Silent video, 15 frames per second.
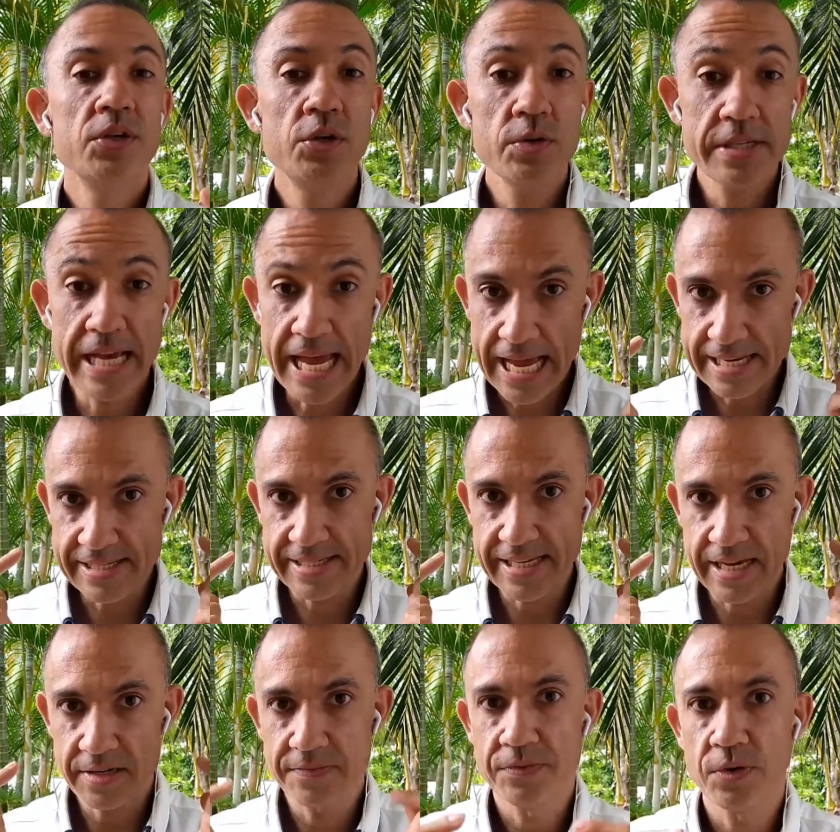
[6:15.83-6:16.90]
Use a
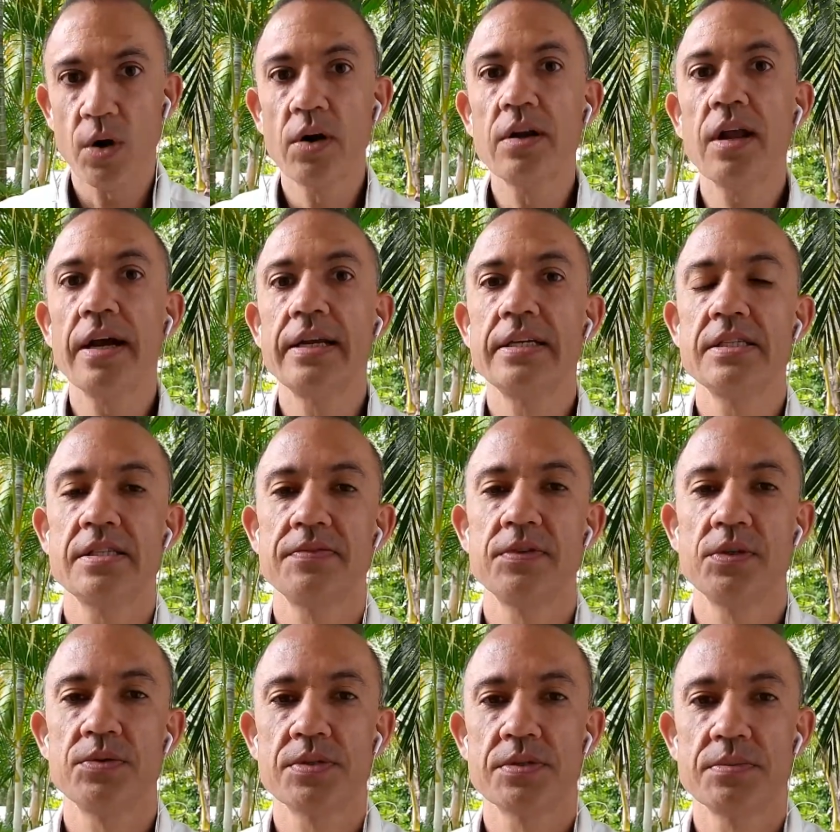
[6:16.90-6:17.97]
headset for online
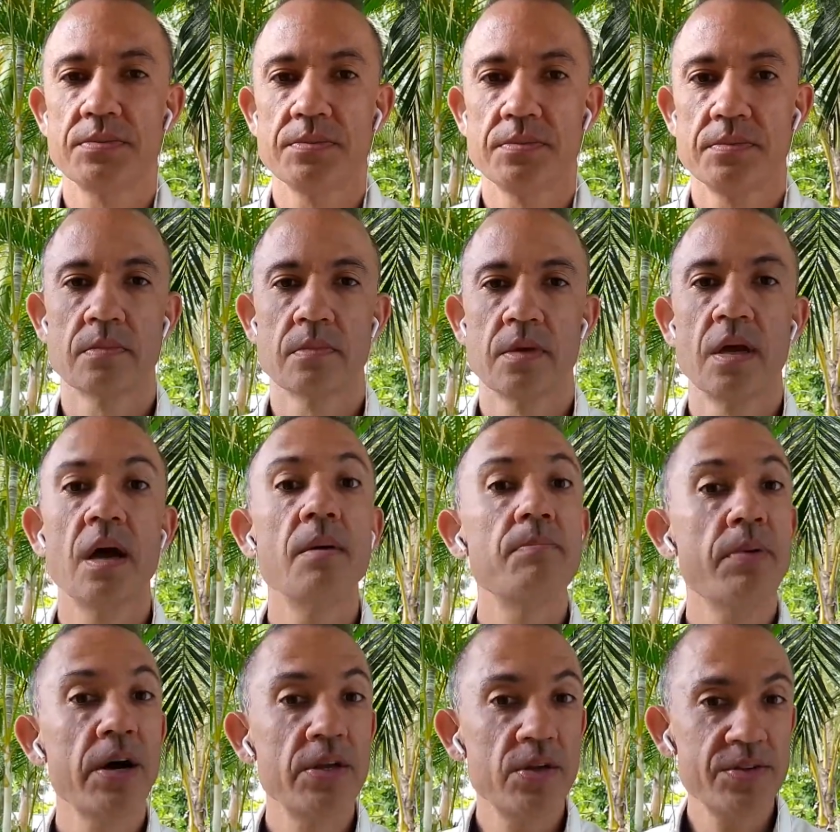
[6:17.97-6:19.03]
interviews.
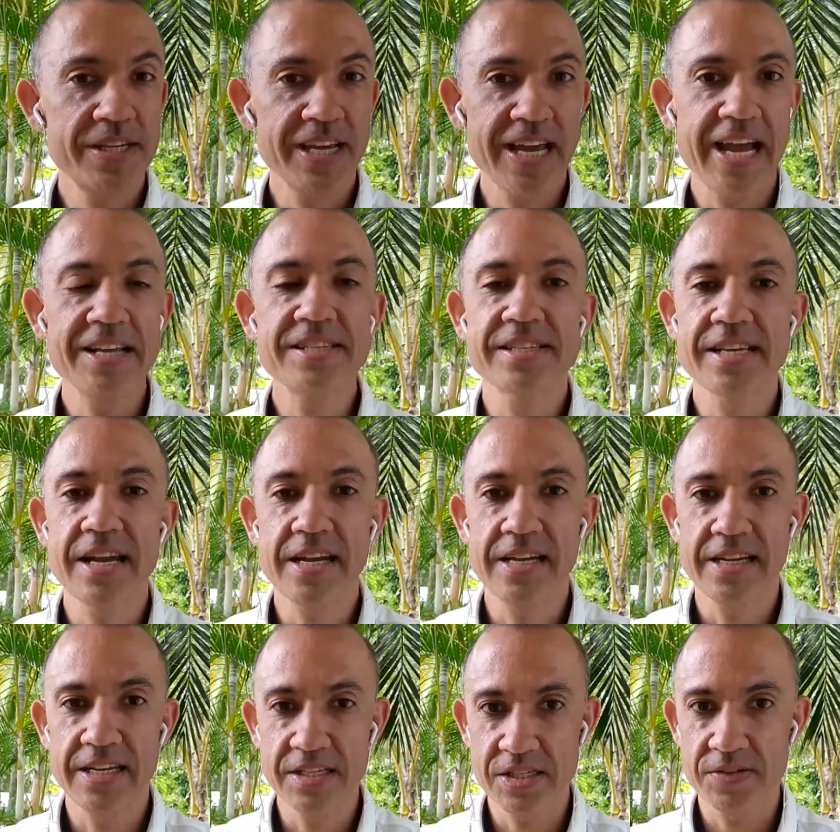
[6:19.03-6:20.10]
By using a headset in
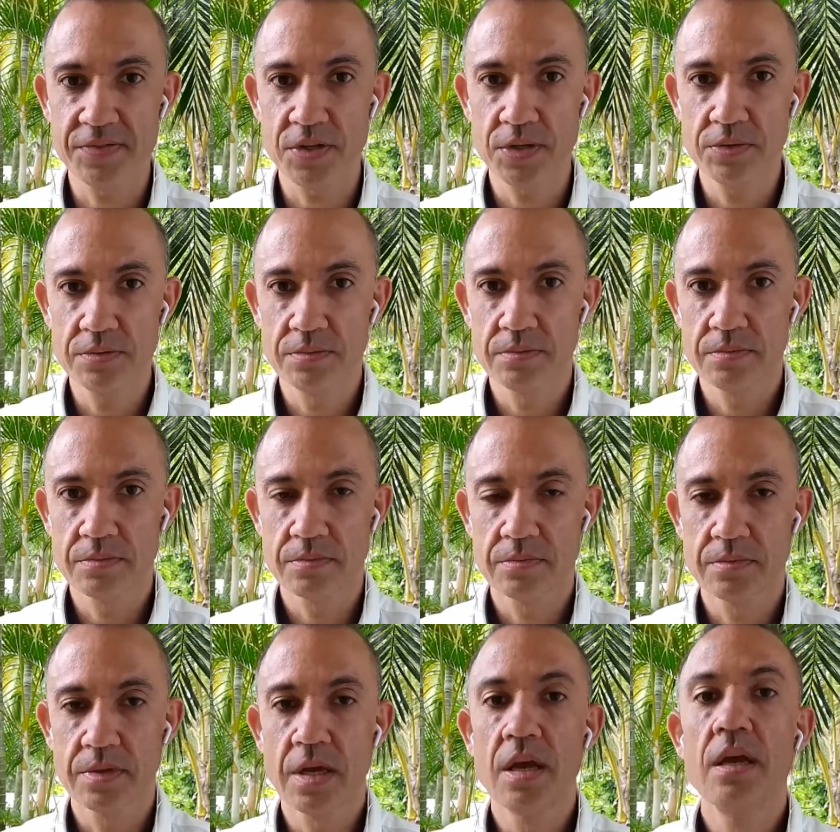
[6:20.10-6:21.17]
an interview,
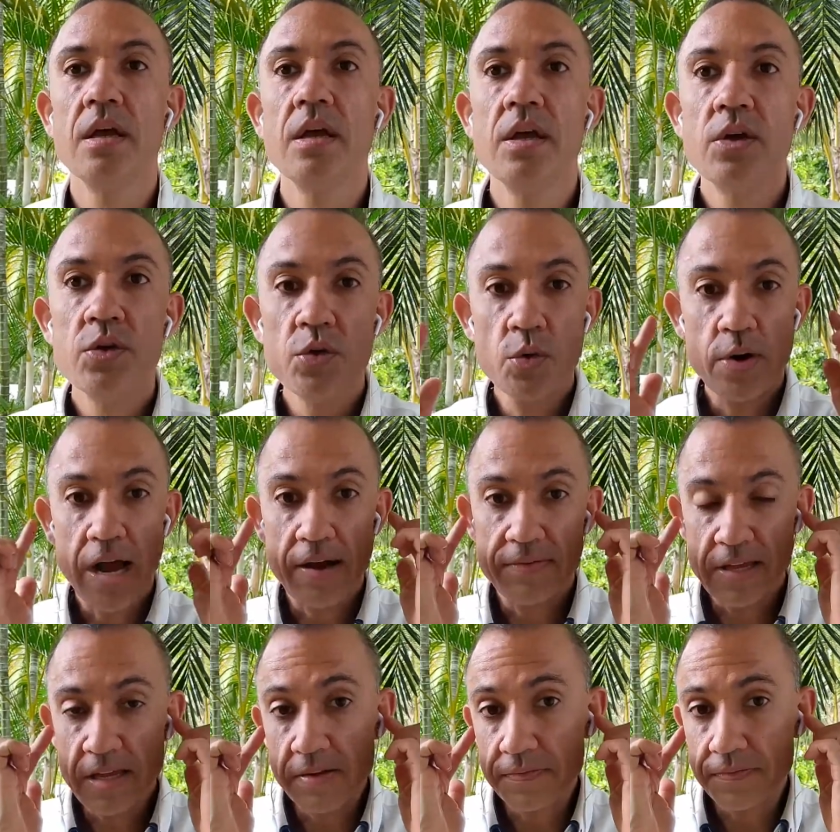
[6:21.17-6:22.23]
you will
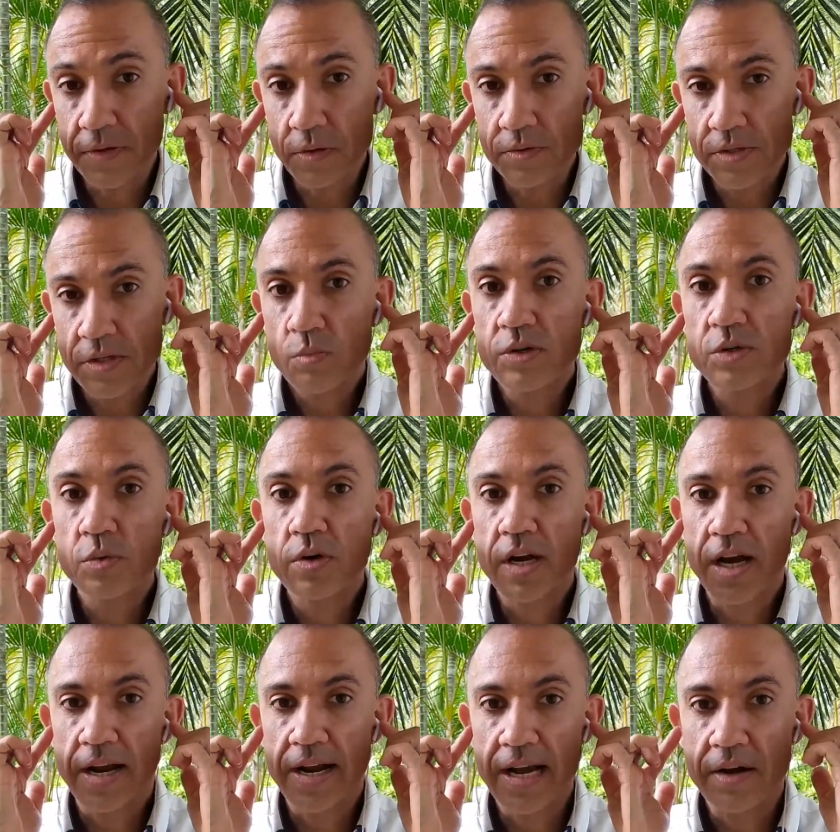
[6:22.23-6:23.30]
have earphones which will
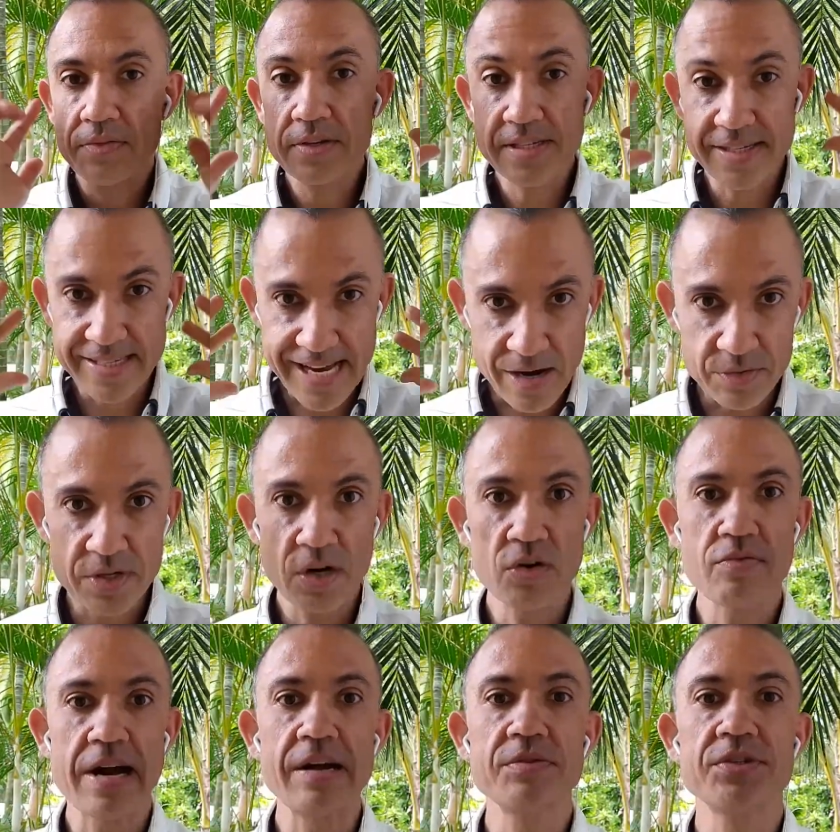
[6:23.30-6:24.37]
cut out the sound
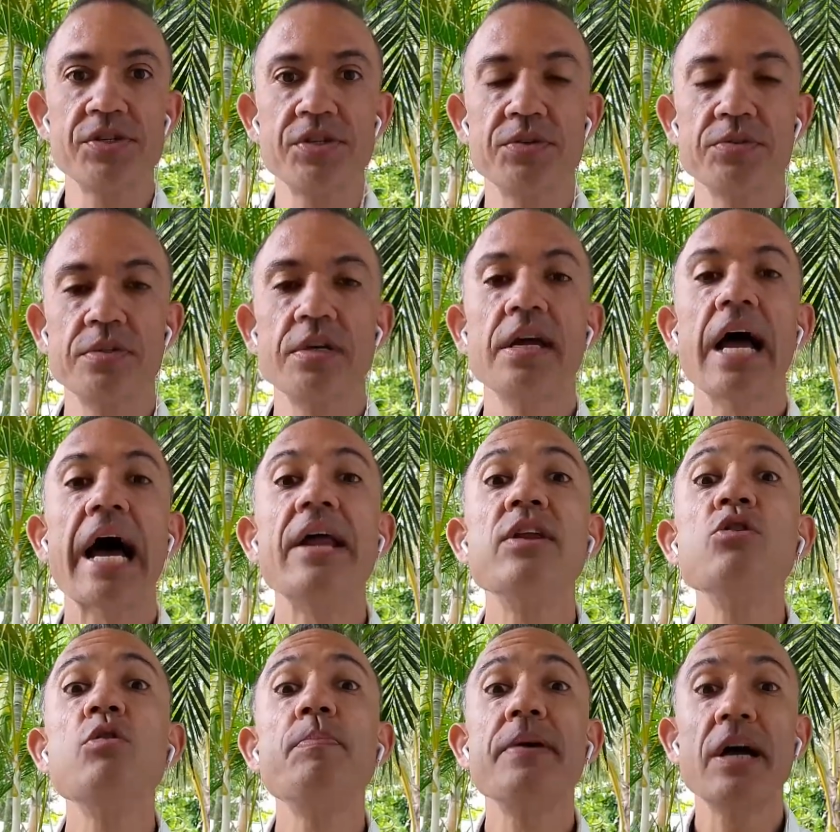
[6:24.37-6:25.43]
around you and
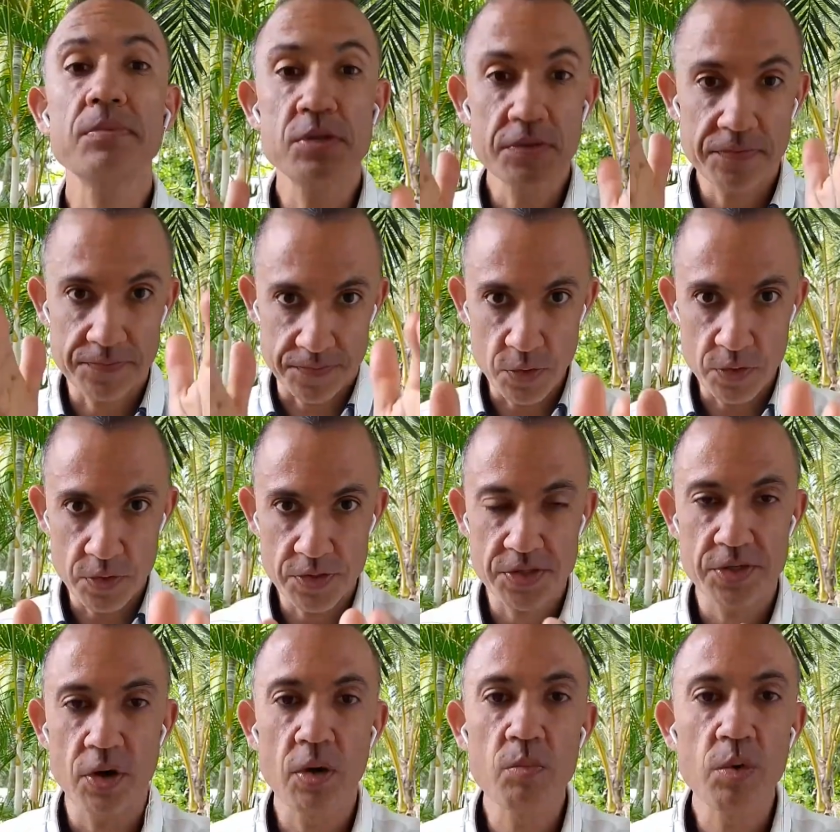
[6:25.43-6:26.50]
you will be able to
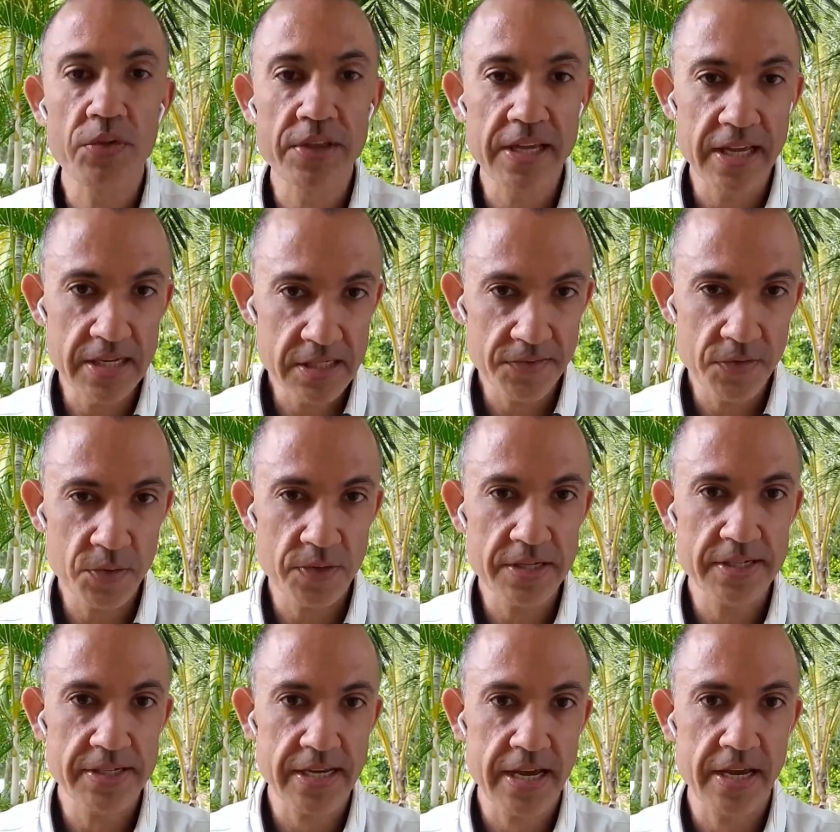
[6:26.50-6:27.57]
focus on what the interviewer
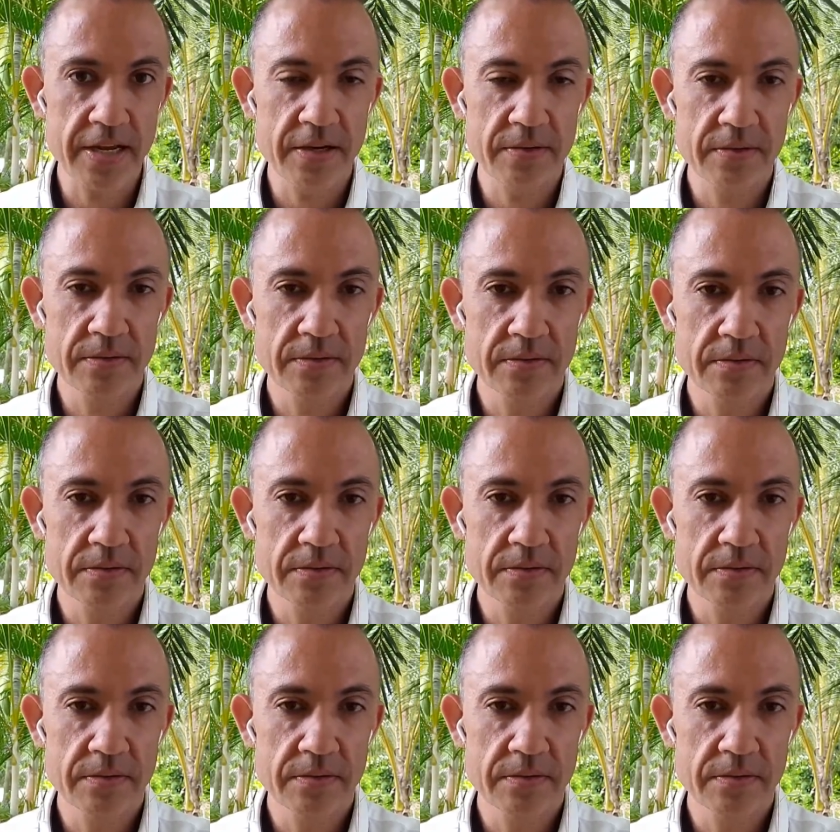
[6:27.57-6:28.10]
is saying.